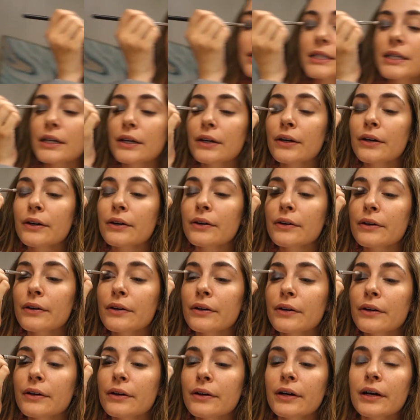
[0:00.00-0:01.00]
So
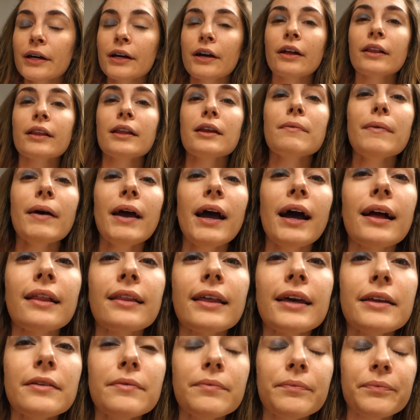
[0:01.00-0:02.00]
I got that on my
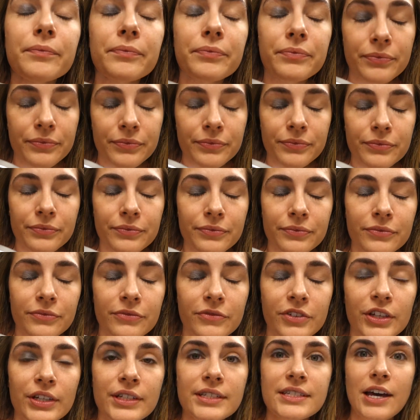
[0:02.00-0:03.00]
eyelid,
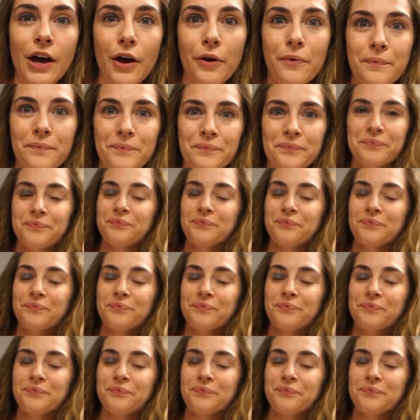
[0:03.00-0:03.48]
if you can tell.